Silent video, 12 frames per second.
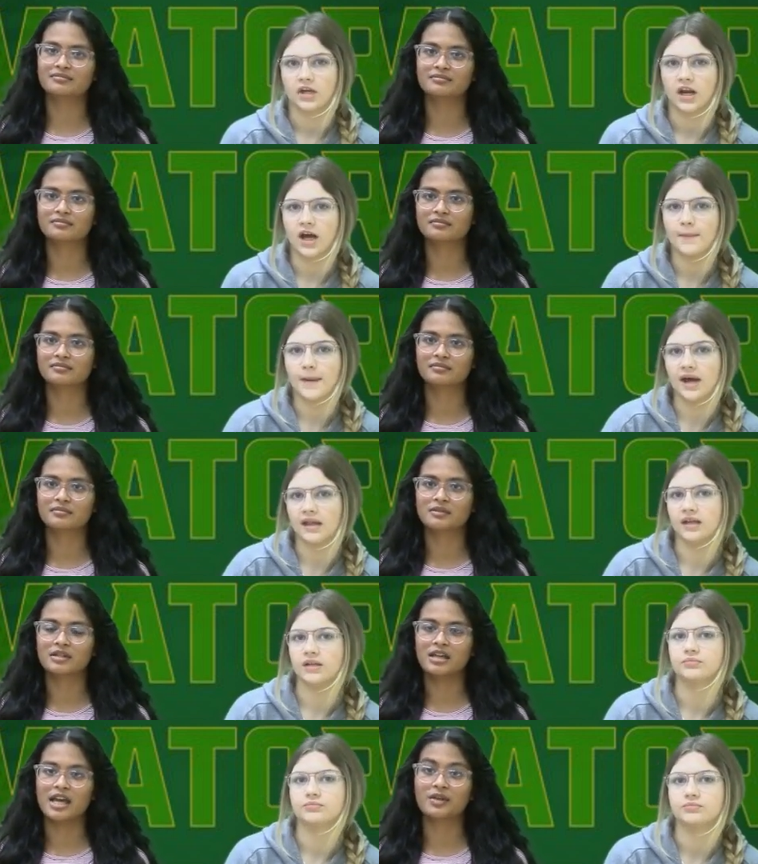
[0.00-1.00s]
Speaker 1: And I'm
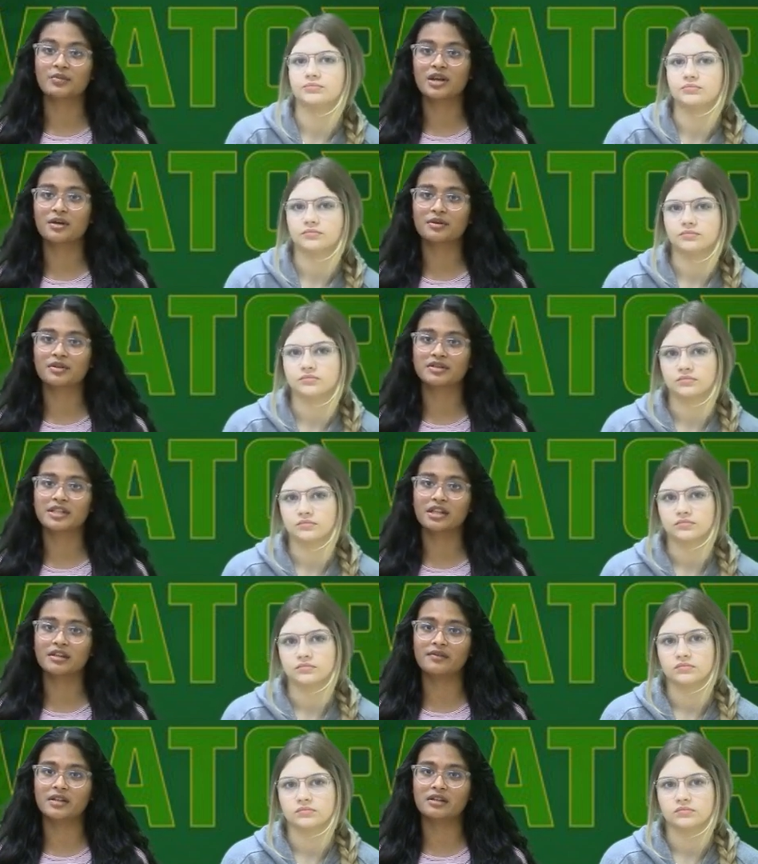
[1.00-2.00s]
Allie. And we're here with our
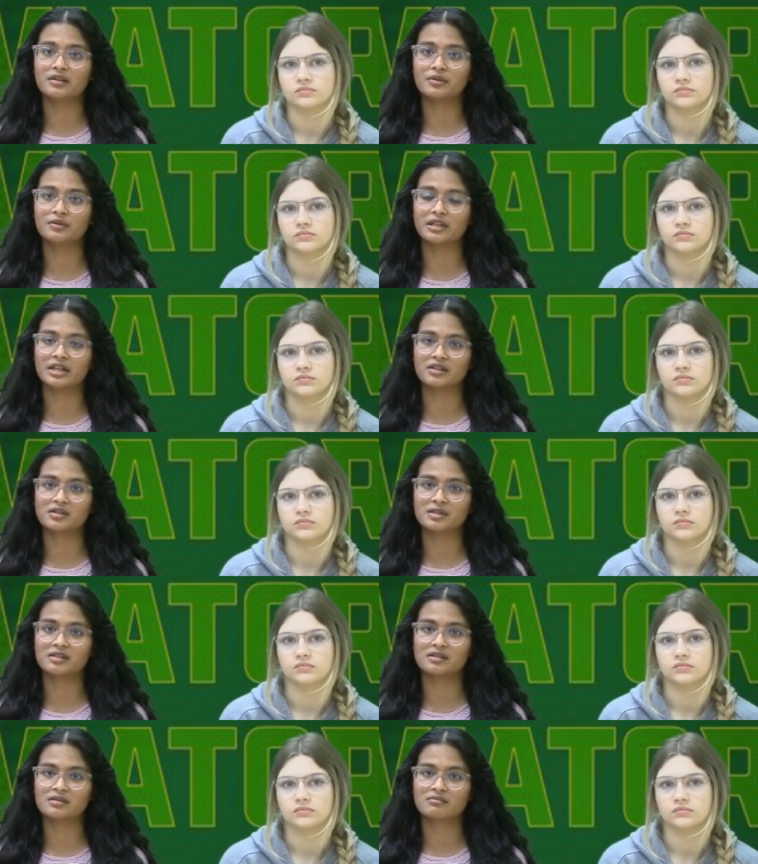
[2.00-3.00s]
daily video
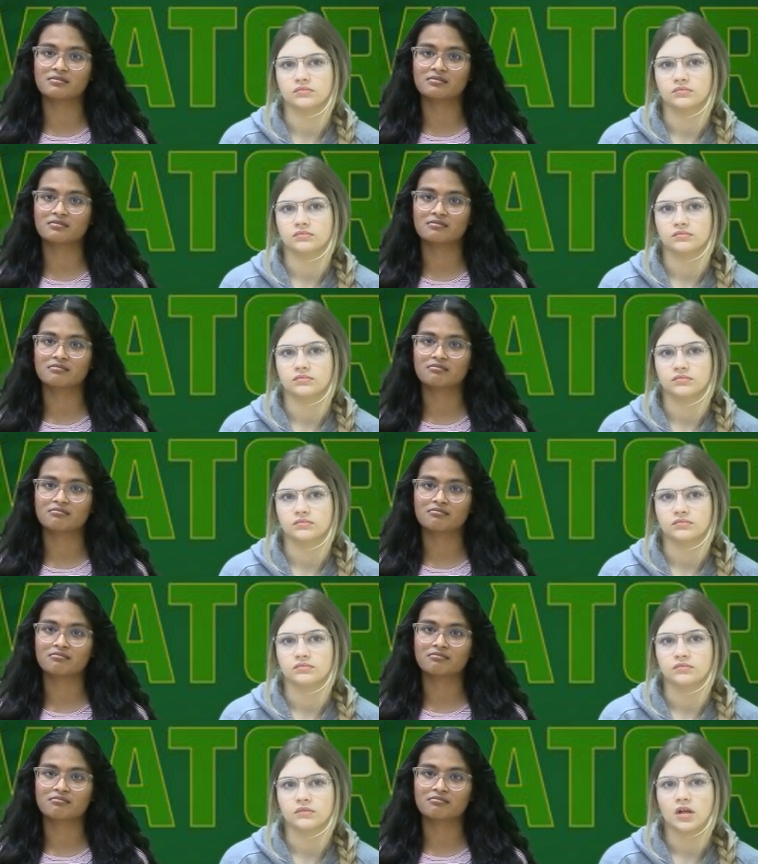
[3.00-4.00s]
announcements.
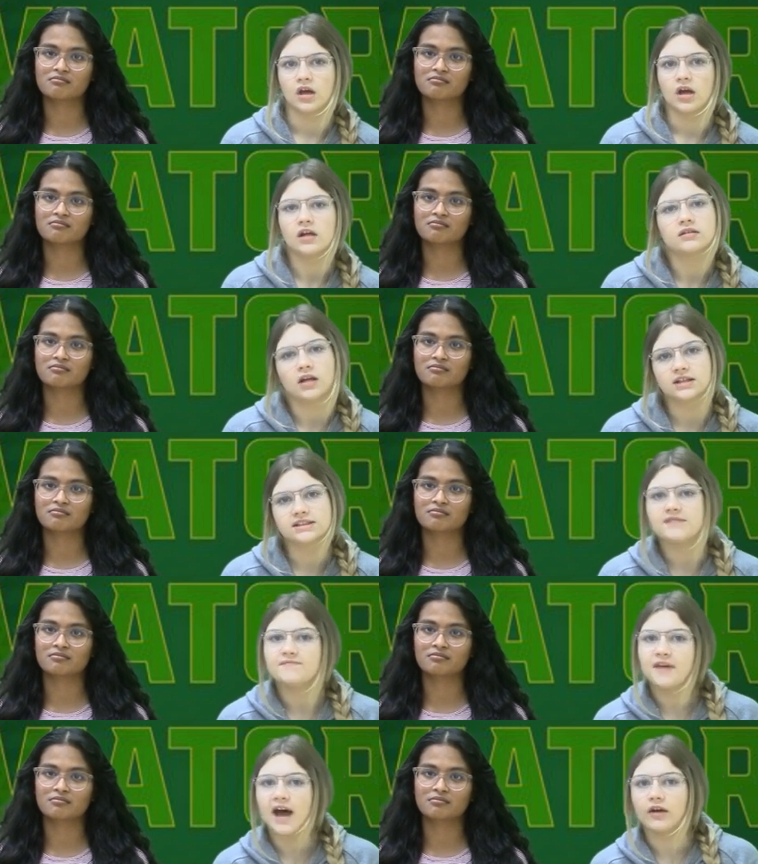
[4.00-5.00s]
Speaker 2: Lost
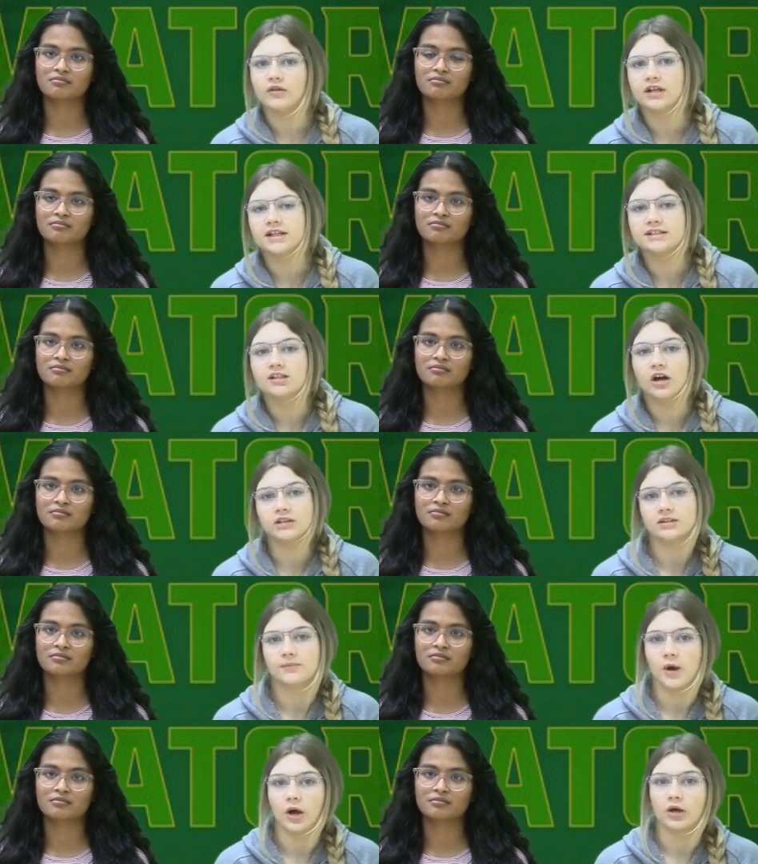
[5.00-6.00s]
and Found is gone
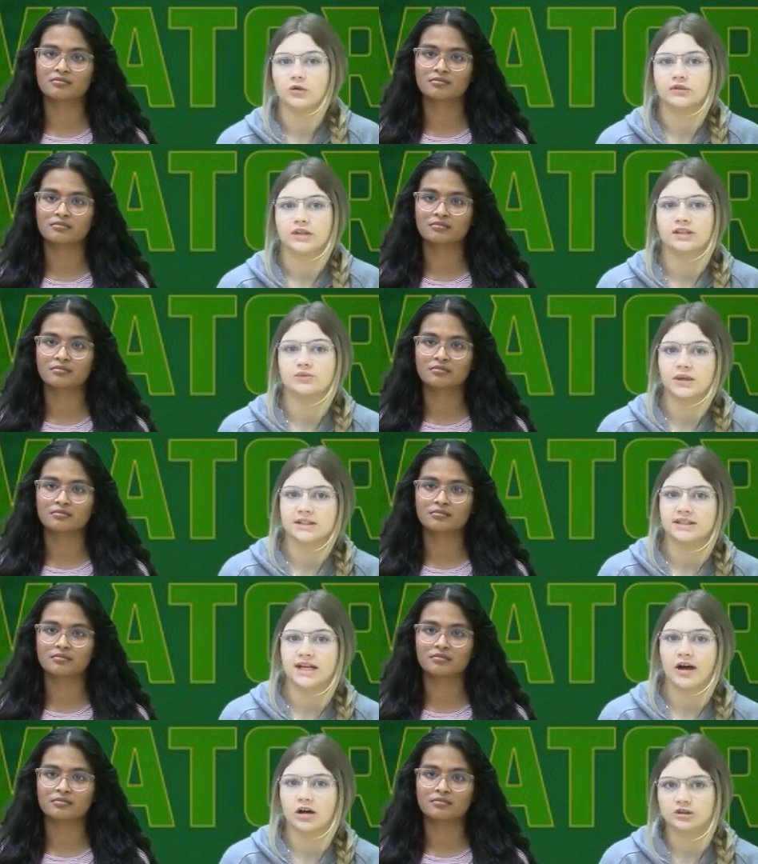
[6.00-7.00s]
tomorrow. That's
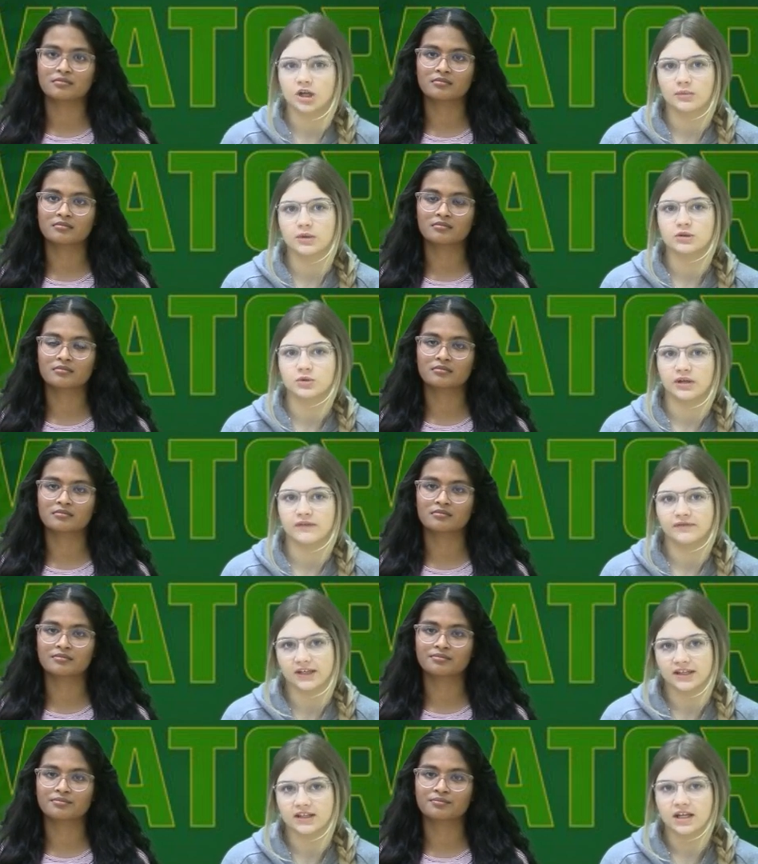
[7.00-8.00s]
Wednesday, October
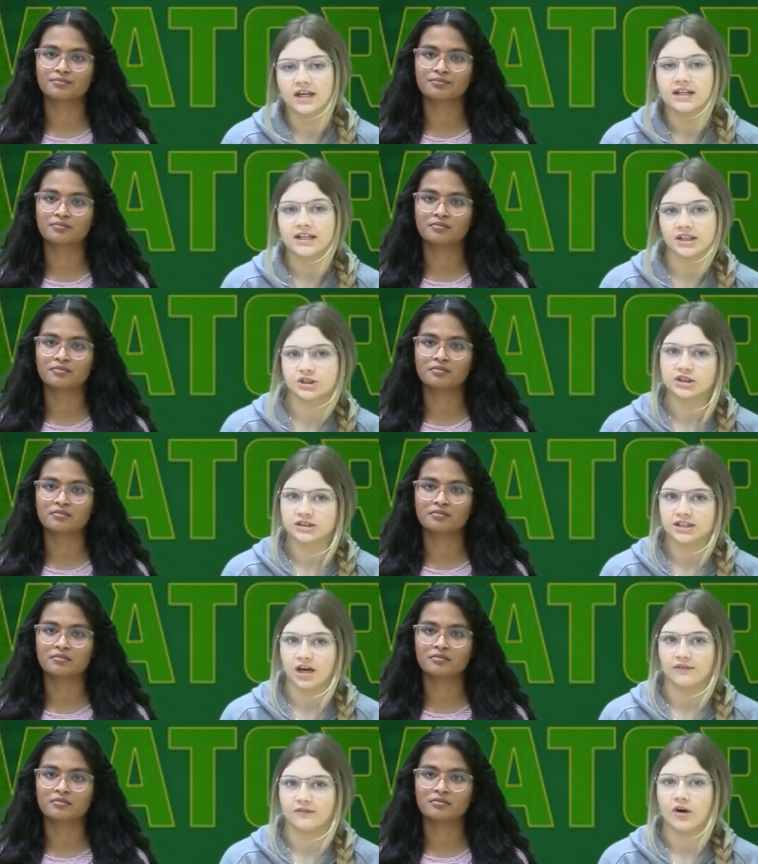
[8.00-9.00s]
25th. Get your
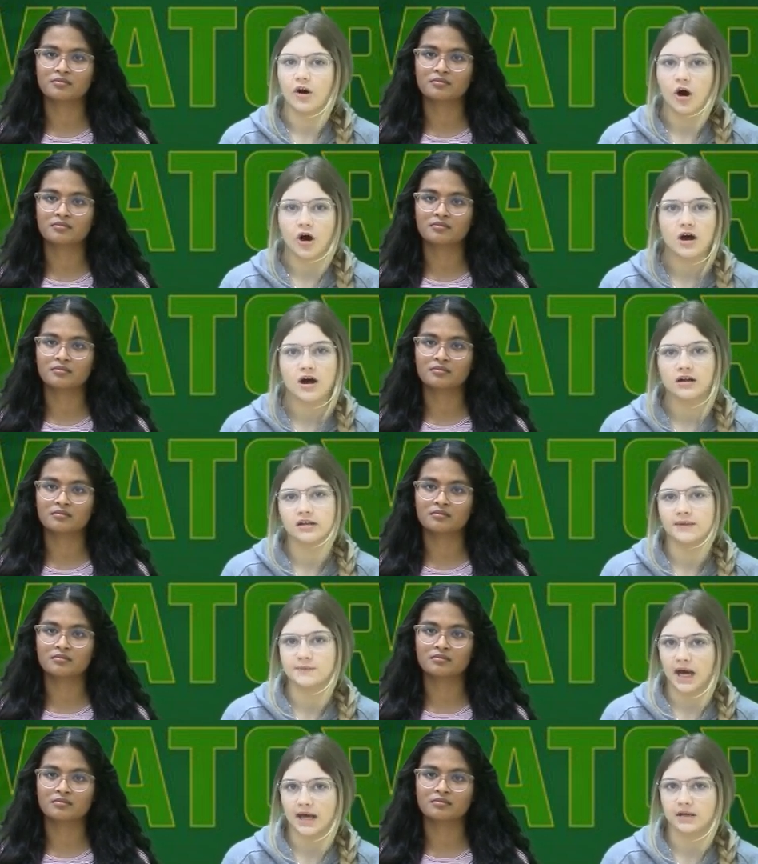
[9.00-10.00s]
stuff. All
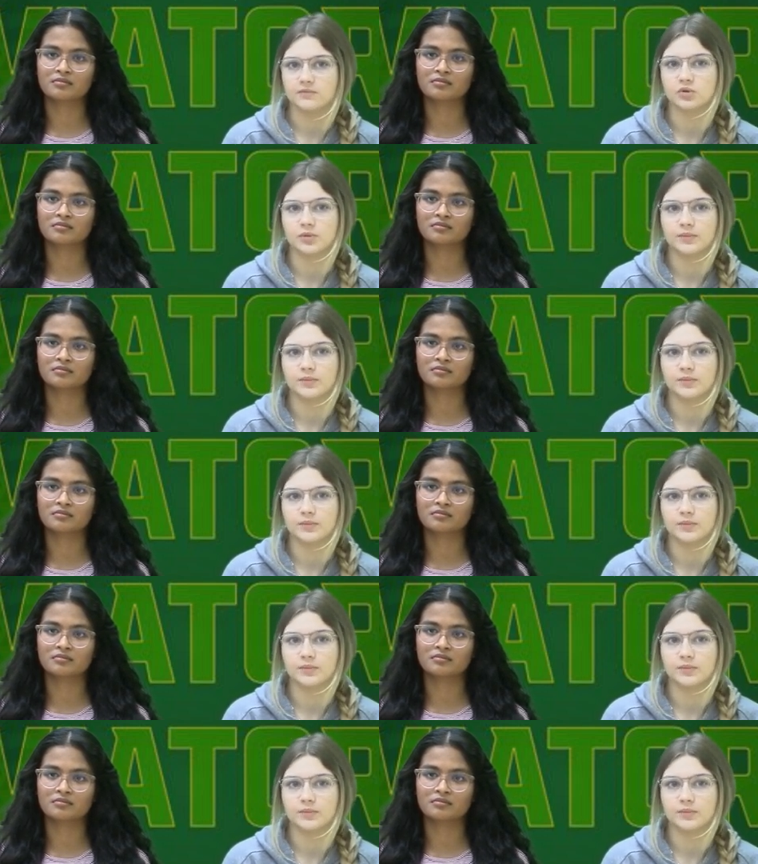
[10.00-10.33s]
unclaimed items will